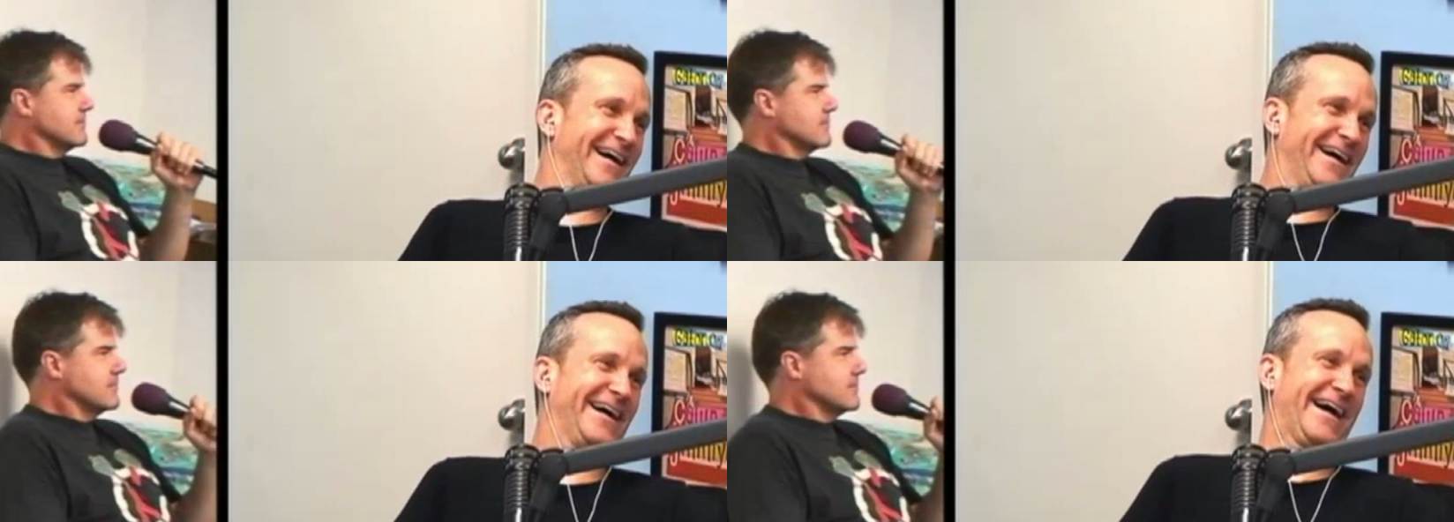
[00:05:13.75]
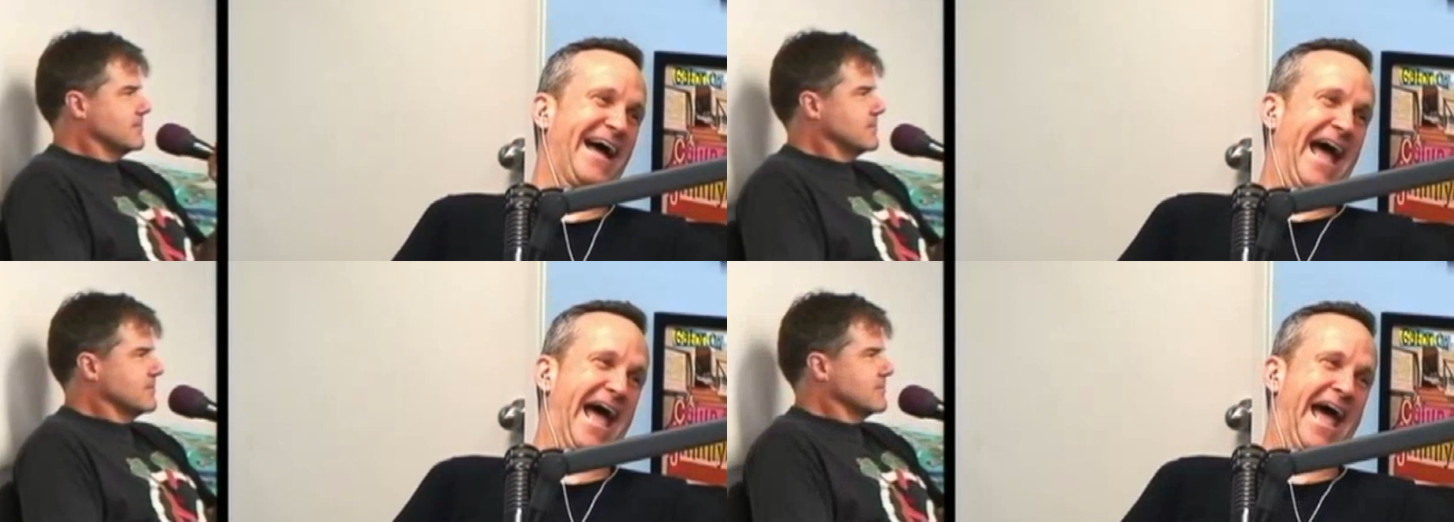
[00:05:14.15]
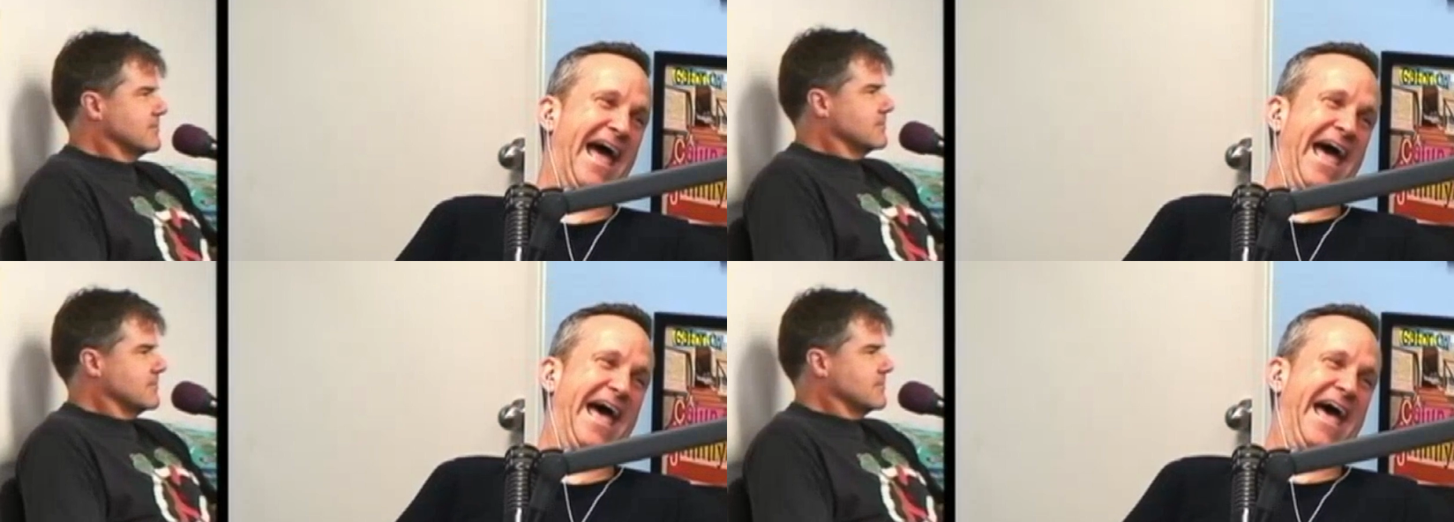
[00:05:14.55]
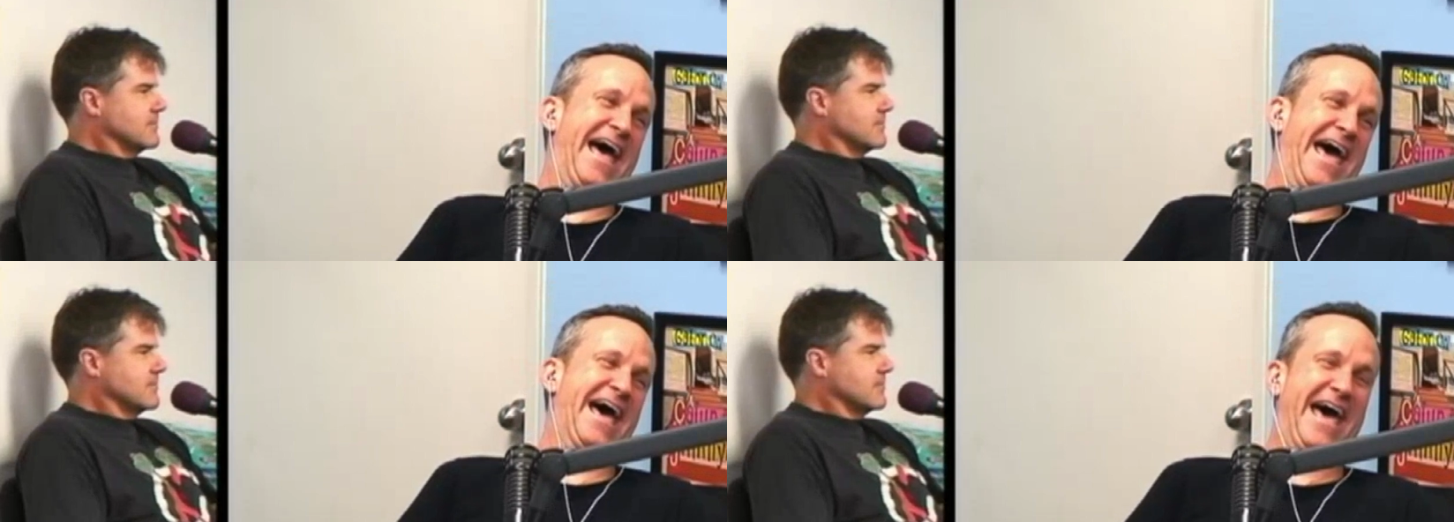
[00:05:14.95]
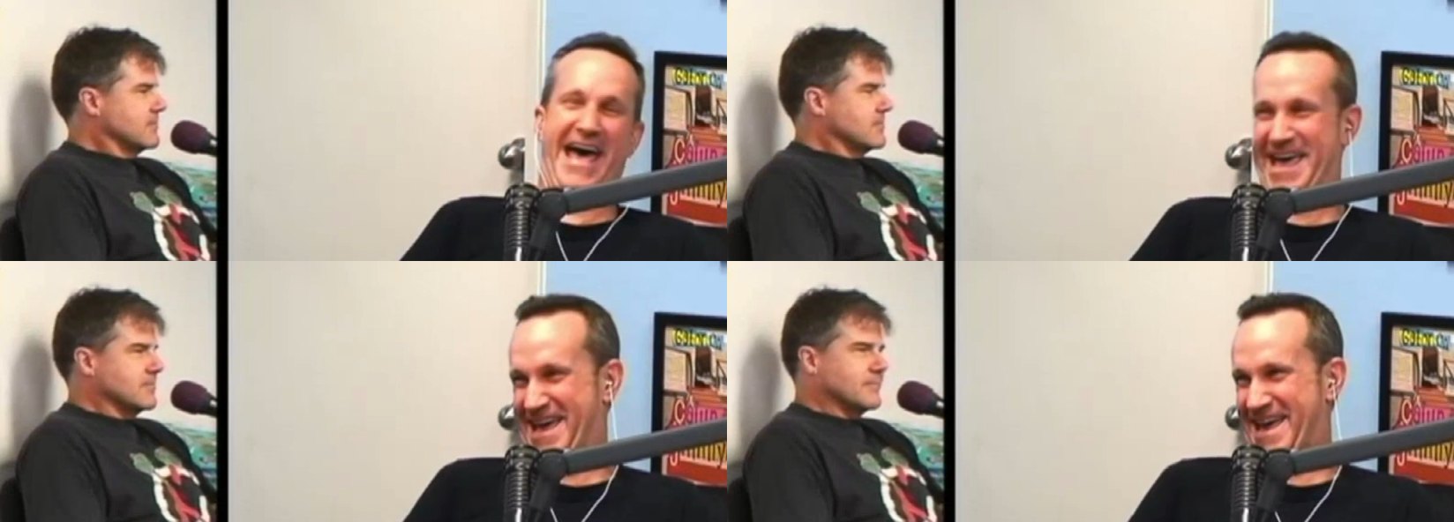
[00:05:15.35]

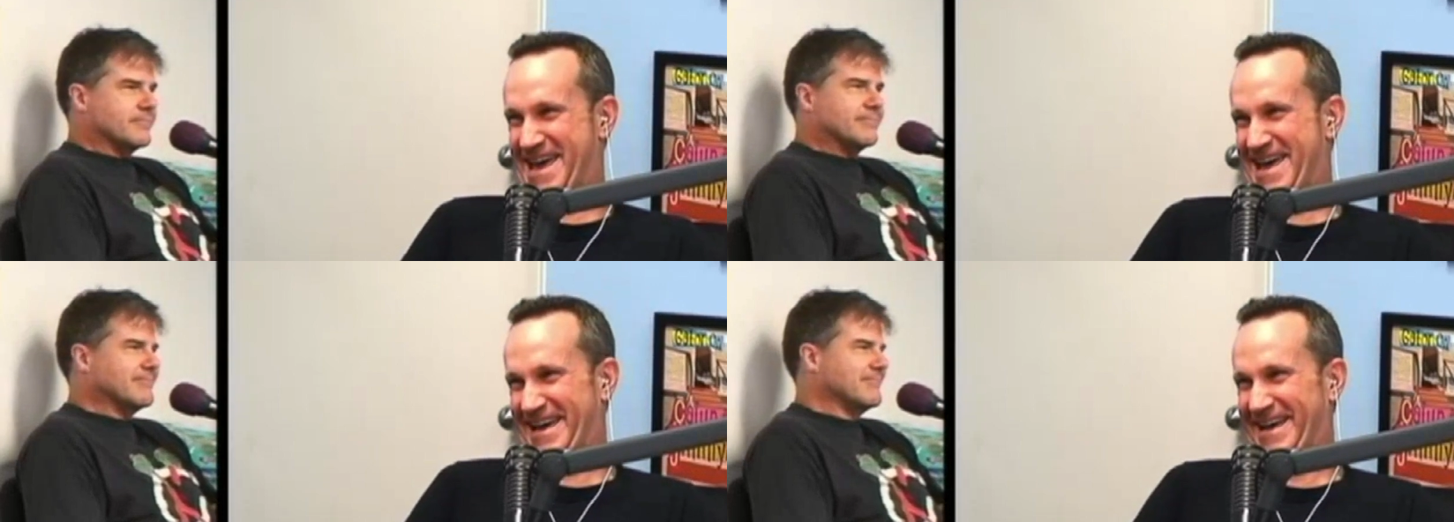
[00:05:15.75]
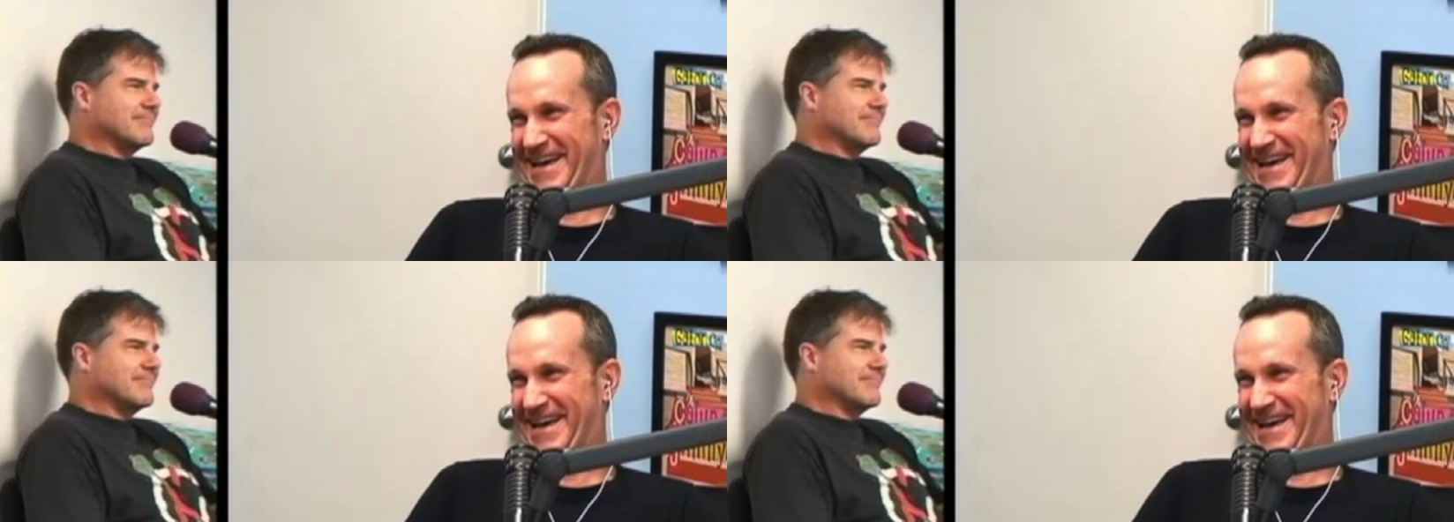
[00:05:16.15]
Nobody speaks.